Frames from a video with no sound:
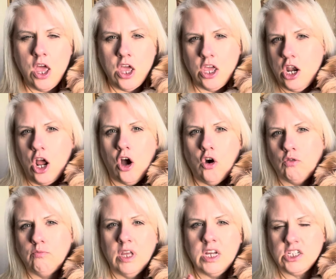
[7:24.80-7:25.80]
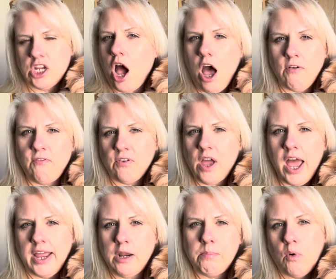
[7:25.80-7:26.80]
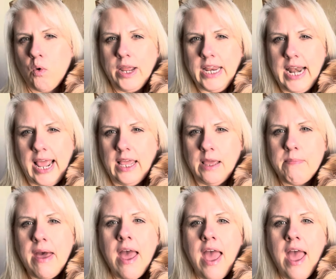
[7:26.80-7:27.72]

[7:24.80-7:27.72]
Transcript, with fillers: you know, tough kind of boy name.